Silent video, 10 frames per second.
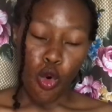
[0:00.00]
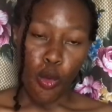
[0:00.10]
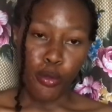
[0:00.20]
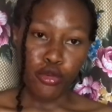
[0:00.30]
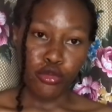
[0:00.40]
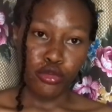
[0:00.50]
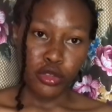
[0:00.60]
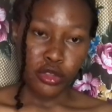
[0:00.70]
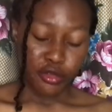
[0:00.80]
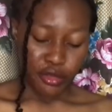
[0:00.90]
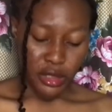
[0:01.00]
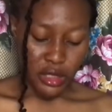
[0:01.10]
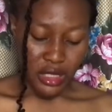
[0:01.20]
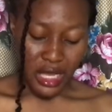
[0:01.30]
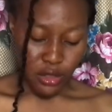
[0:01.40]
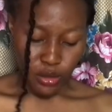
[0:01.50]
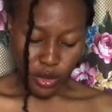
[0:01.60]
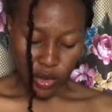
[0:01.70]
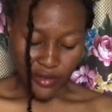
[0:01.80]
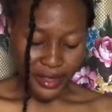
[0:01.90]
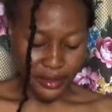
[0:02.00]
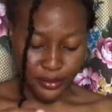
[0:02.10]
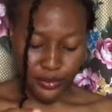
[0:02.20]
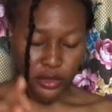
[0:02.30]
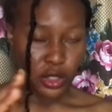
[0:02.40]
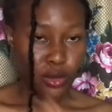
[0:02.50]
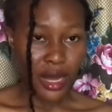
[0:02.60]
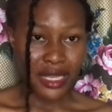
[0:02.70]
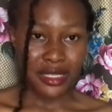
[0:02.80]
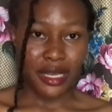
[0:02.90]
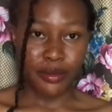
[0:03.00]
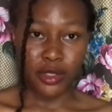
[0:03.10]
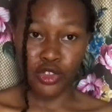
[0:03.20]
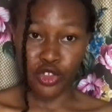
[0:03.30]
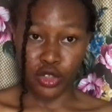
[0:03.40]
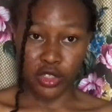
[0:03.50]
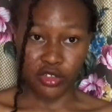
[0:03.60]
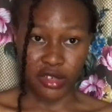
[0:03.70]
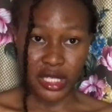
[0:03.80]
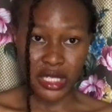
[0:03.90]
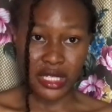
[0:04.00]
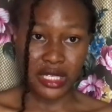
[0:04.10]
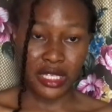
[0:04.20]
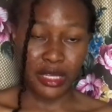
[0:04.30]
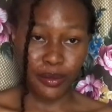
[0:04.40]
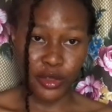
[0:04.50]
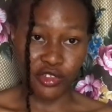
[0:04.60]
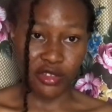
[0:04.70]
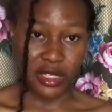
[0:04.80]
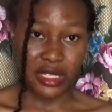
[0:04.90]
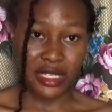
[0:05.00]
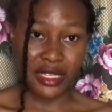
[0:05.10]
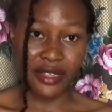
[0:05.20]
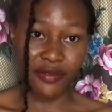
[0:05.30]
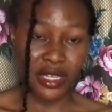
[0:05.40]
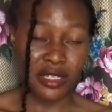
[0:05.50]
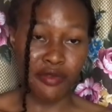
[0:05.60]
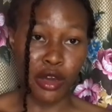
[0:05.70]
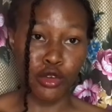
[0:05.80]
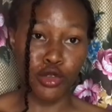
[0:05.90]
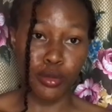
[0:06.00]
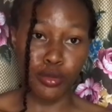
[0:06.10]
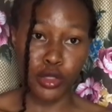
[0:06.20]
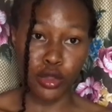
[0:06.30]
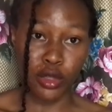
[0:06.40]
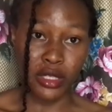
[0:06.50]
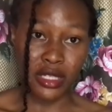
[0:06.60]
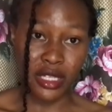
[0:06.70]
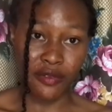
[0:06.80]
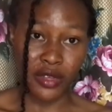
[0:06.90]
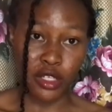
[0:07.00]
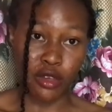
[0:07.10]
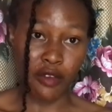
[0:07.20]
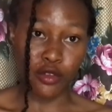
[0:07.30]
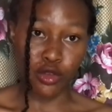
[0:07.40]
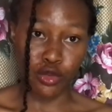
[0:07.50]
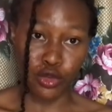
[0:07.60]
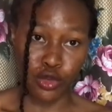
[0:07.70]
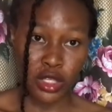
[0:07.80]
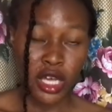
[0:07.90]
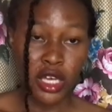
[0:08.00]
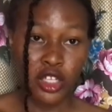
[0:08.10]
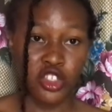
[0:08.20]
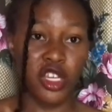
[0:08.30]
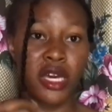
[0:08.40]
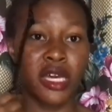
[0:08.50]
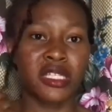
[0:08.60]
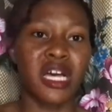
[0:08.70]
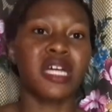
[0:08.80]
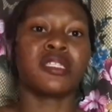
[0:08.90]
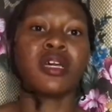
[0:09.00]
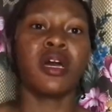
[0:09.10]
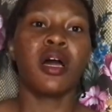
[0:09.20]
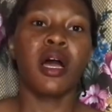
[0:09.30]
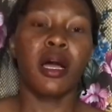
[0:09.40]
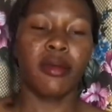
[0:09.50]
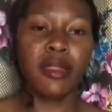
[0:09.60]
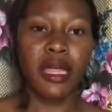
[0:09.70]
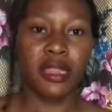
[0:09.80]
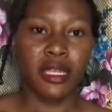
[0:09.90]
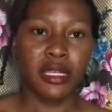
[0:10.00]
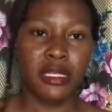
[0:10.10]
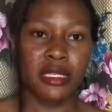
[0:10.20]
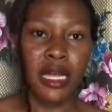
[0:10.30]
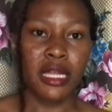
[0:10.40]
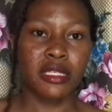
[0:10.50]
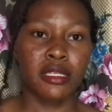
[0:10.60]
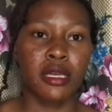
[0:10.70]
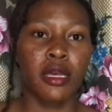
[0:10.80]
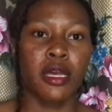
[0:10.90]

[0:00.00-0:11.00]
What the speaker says: opened crazy. It has to be covered. They don't accept short dresses, skimpy dresses, sleeveless. If you are going to put on a sleeveless, you have to use jacket. And another thing is that